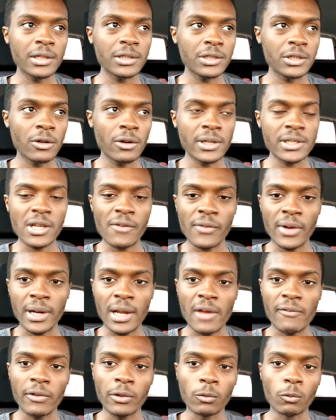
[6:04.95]
She got herself
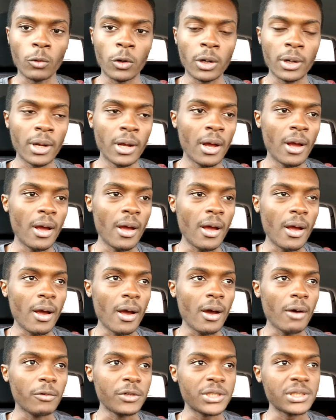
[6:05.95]
an FN1,
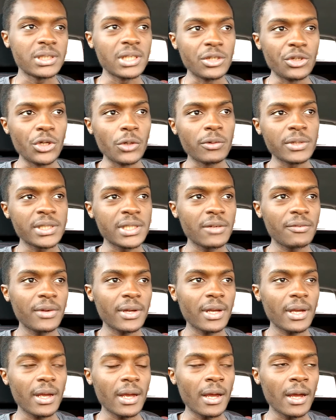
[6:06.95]
which is a newer
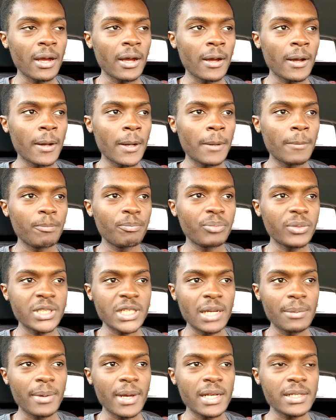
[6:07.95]
Civic
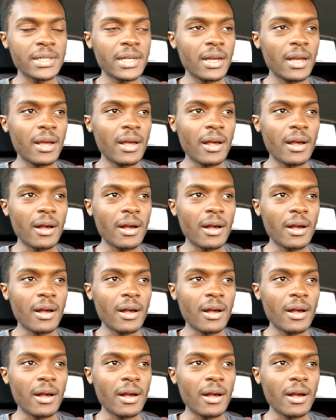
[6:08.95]
Type S.